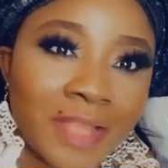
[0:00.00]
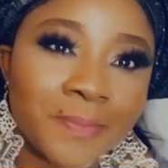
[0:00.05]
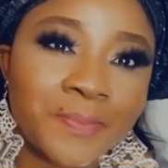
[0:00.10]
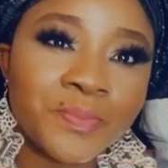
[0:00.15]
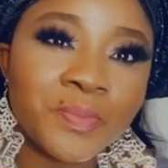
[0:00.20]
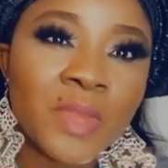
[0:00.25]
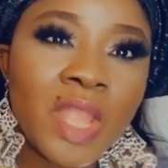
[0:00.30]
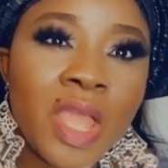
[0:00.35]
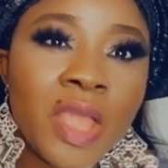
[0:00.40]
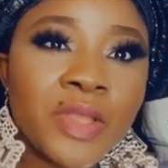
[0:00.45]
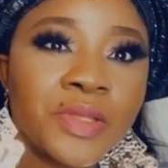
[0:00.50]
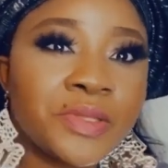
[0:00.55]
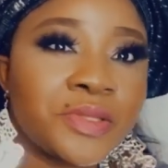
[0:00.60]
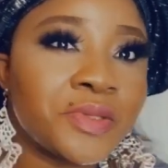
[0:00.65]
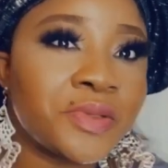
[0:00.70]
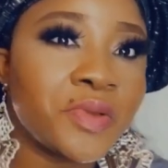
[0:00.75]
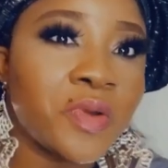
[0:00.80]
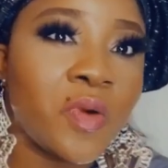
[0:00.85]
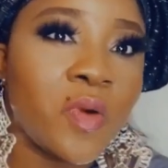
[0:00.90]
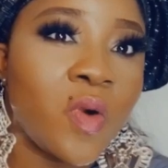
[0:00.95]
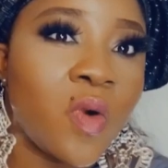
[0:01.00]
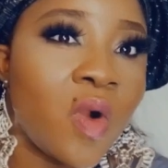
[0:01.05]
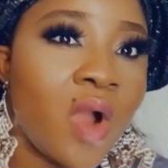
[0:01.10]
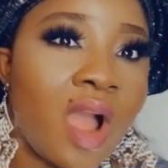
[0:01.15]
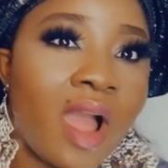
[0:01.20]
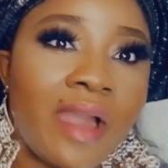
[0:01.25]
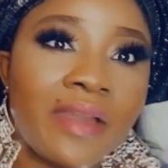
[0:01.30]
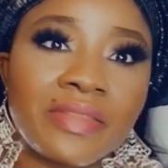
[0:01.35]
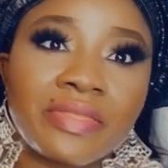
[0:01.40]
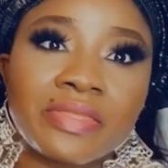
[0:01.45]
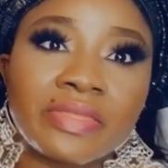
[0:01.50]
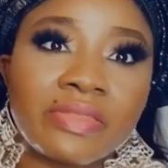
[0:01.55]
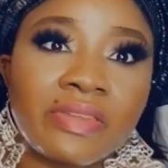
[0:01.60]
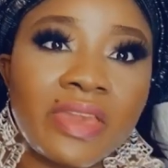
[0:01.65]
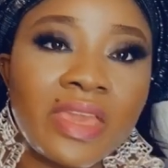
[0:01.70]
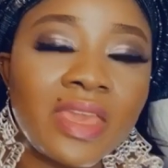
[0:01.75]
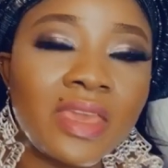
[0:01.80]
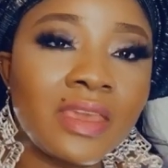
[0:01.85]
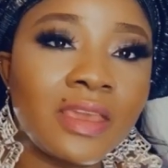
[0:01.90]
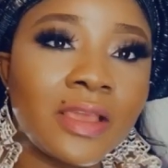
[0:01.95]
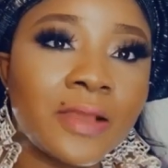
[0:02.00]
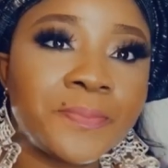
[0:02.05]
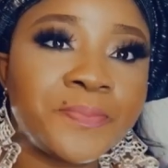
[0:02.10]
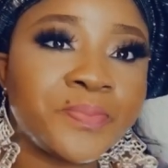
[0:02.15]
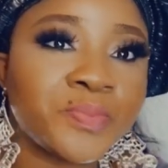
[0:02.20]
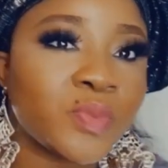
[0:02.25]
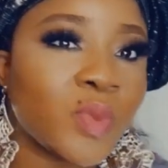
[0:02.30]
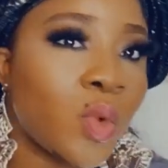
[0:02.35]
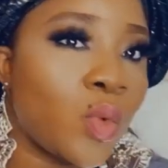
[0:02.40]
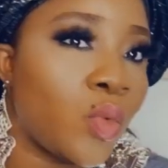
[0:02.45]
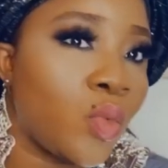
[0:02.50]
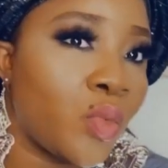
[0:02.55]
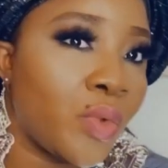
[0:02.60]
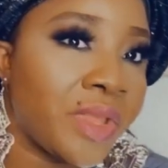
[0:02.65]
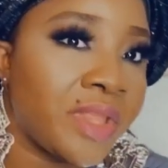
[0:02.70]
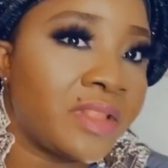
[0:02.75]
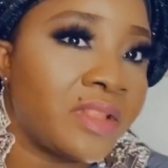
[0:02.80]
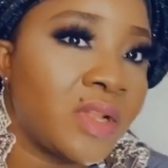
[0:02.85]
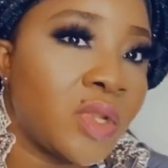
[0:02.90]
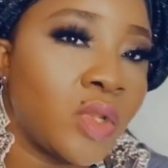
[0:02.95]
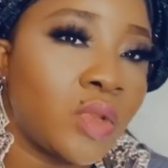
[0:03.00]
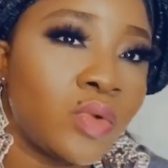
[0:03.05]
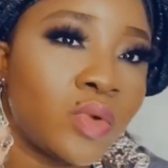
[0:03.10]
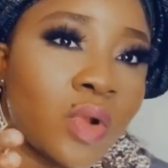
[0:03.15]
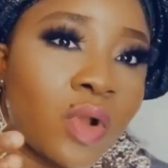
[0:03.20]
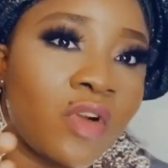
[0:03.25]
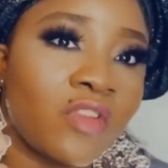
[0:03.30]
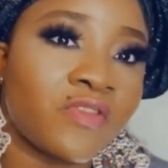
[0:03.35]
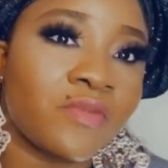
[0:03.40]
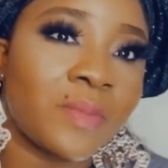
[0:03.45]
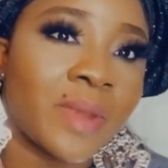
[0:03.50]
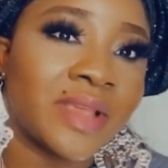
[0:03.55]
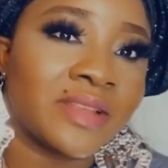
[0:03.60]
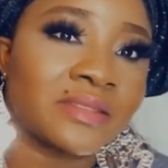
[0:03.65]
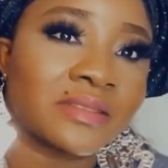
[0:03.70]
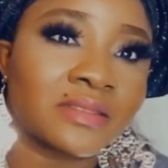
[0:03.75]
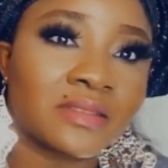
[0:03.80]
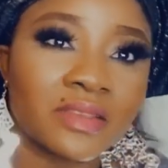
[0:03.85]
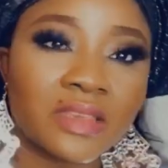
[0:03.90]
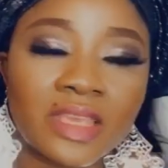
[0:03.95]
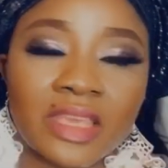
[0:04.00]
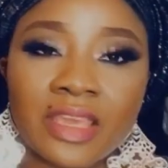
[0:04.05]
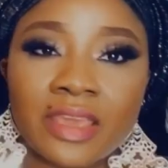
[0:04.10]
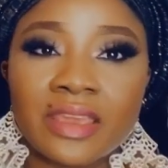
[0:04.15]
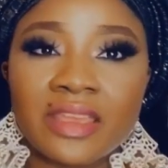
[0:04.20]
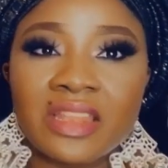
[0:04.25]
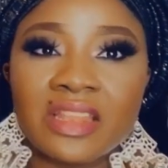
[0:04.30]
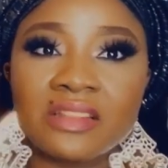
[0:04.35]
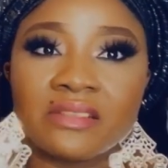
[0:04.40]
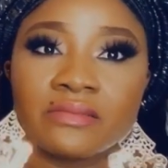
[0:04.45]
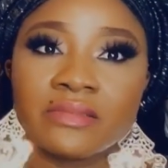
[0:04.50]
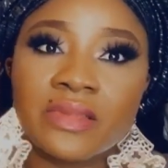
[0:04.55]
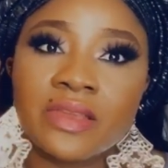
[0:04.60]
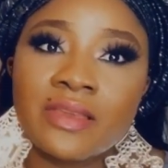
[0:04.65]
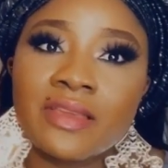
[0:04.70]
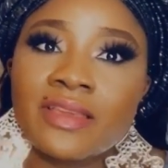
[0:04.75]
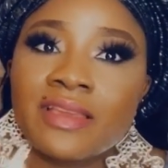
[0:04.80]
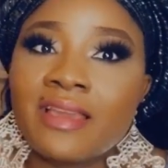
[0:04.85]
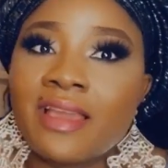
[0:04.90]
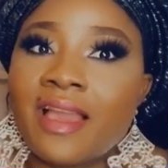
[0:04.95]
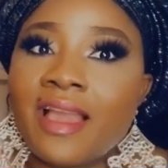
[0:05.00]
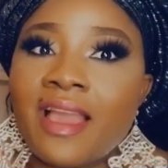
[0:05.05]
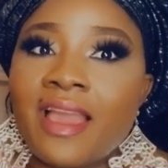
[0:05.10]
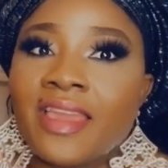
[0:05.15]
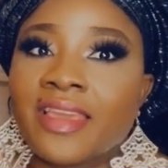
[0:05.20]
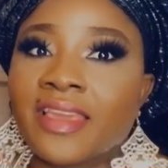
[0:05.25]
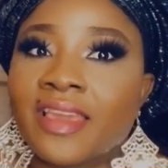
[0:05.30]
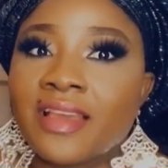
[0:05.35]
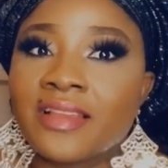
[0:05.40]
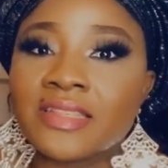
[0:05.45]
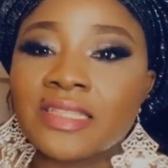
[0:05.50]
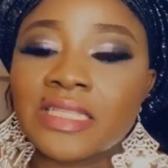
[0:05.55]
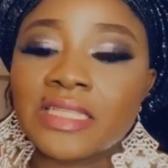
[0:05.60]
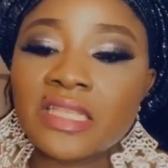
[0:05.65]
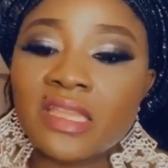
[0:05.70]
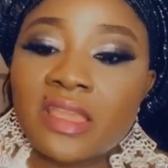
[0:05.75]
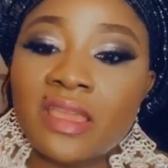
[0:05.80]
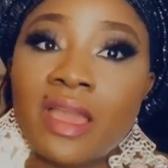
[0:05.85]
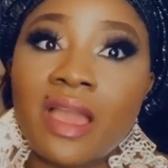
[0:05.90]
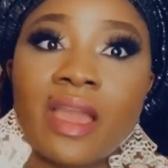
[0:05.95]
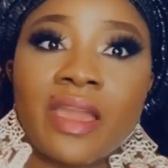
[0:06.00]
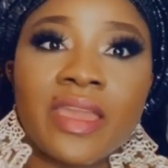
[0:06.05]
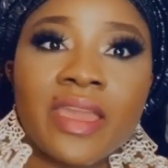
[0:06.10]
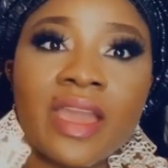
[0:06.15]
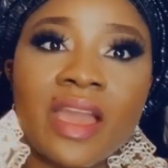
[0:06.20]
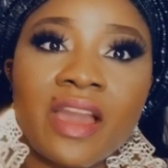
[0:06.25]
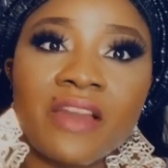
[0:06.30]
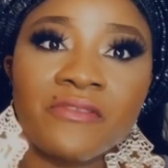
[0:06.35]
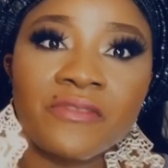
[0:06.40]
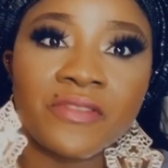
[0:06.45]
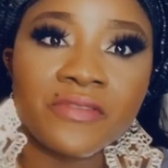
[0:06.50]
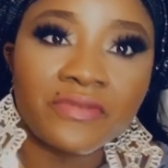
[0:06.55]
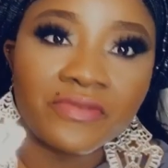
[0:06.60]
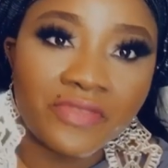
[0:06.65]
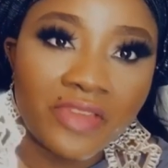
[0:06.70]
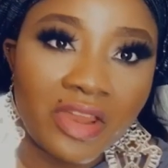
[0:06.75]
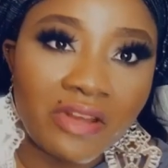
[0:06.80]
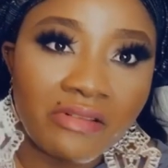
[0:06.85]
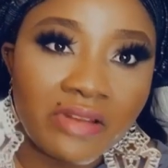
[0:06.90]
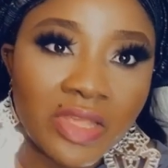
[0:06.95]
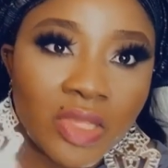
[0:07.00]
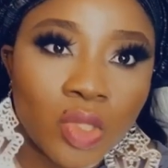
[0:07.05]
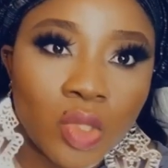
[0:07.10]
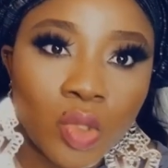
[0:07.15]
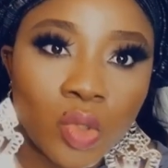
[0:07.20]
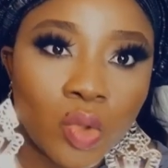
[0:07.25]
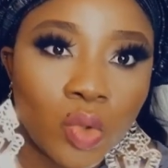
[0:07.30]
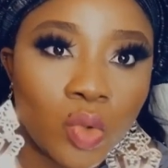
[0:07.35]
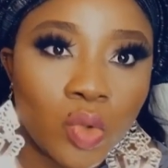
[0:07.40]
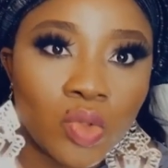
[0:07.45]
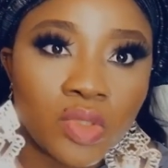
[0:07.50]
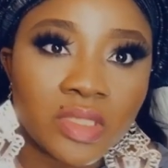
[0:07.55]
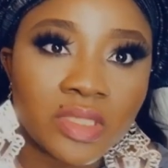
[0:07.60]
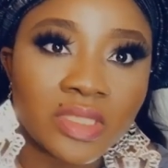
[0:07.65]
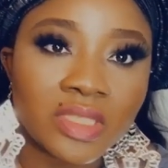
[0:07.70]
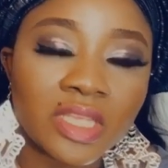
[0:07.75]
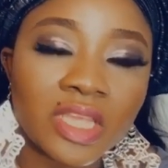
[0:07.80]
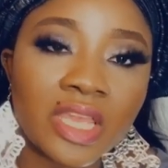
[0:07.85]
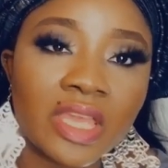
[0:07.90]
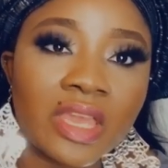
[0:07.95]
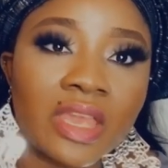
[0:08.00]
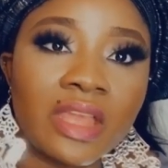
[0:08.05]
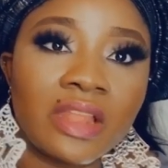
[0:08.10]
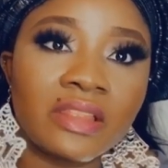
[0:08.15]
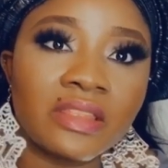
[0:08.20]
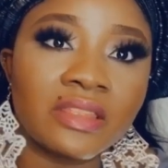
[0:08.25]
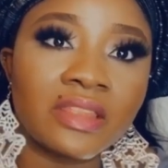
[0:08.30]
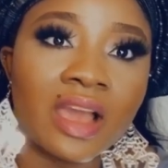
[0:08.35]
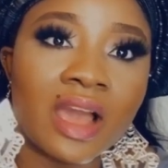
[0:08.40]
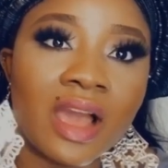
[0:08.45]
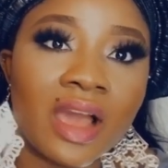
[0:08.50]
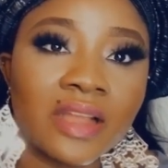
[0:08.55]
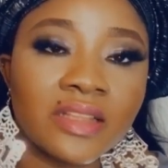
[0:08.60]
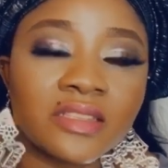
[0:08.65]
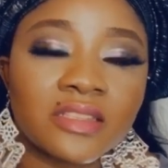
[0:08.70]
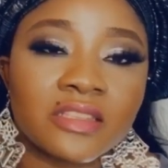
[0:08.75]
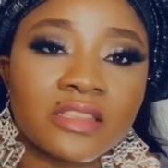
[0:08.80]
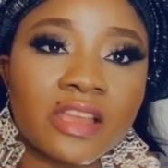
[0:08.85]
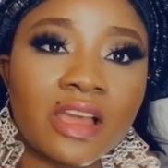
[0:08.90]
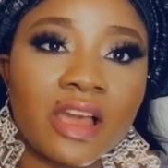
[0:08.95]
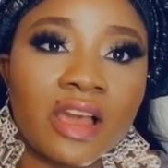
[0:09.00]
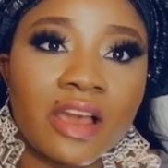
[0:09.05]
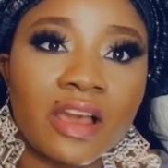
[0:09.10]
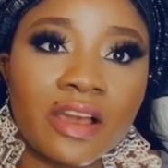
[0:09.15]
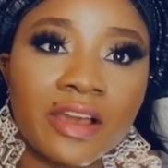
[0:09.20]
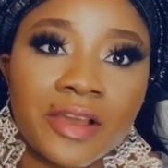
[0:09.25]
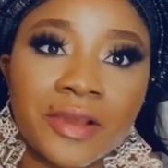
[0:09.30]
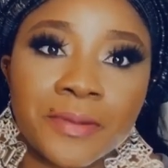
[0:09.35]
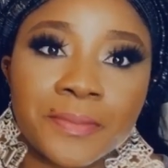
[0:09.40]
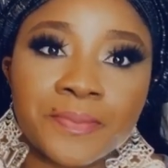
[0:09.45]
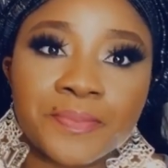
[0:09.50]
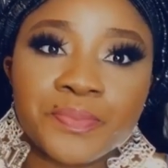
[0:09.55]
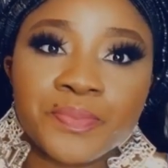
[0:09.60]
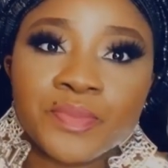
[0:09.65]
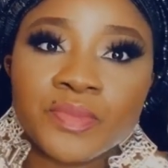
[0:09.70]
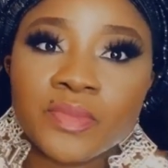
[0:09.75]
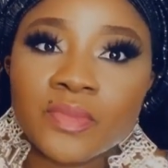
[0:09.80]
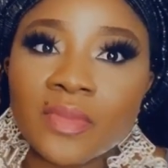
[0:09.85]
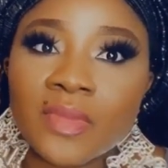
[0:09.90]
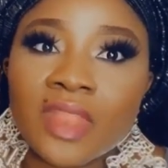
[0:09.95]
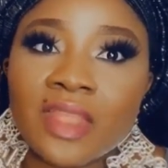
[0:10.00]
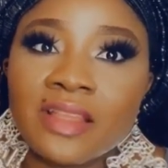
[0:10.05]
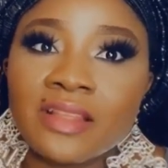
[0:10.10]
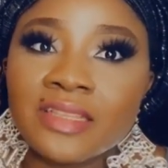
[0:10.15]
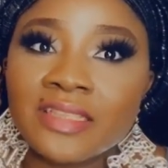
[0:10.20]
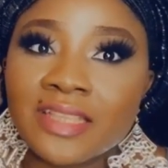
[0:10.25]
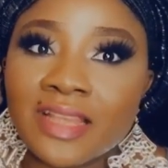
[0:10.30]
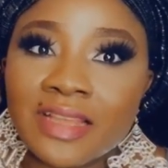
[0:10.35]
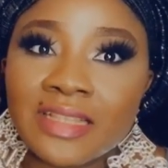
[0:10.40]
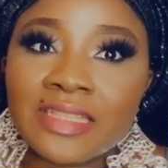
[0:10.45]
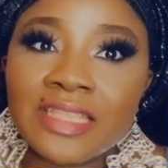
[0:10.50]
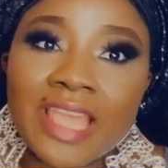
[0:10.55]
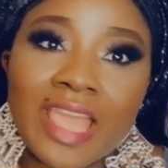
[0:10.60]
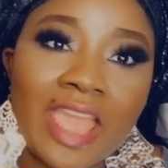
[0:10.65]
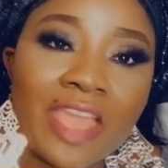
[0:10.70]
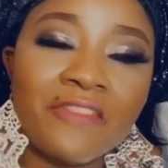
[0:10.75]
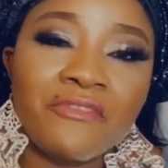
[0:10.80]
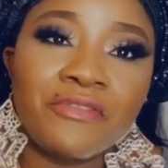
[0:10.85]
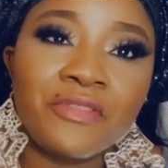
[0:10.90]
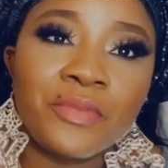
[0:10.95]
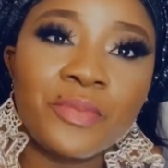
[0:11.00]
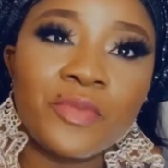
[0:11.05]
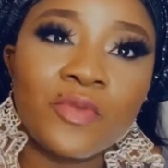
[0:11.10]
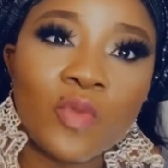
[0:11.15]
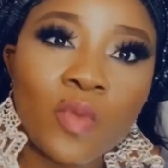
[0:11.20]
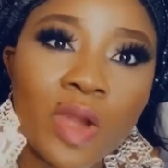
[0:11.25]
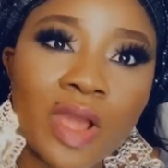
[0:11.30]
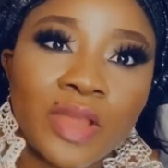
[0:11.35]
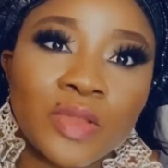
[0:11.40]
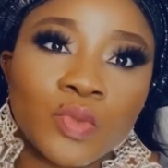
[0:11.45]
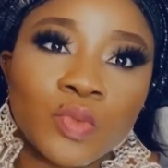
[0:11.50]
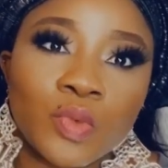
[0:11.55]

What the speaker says: So I think with the look of my skin, I can say I have a very good skin that that everyone will be